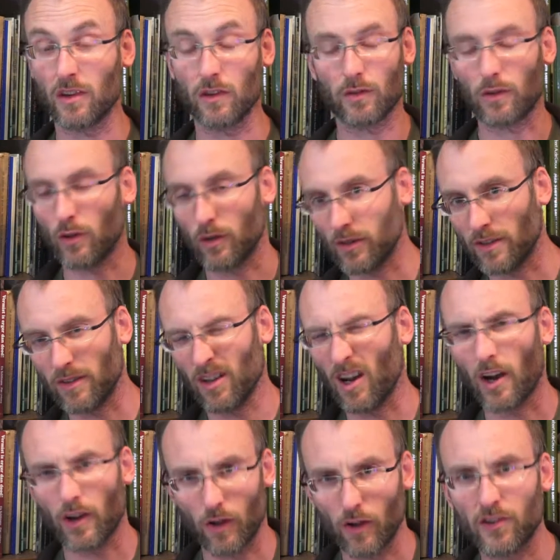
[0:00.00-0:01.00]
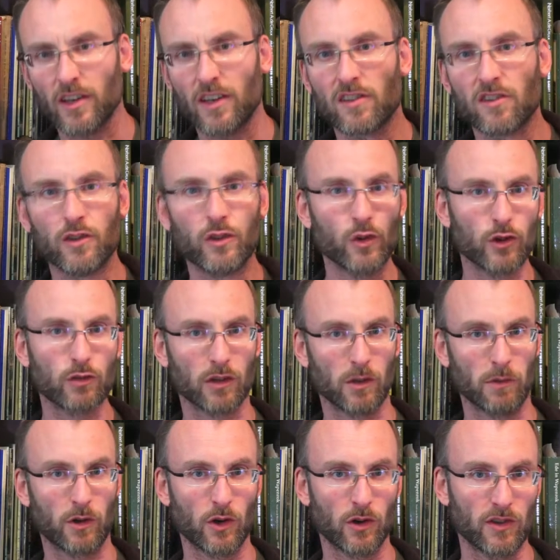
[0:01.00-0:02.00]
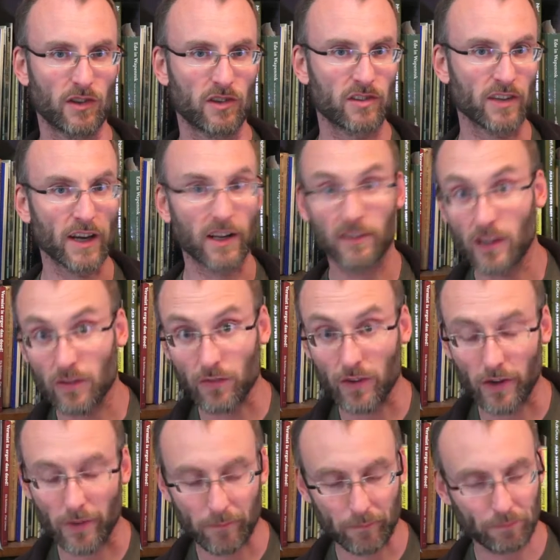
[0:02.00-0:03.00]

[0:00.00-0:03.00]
or that archaeology is neutral because it's scientific.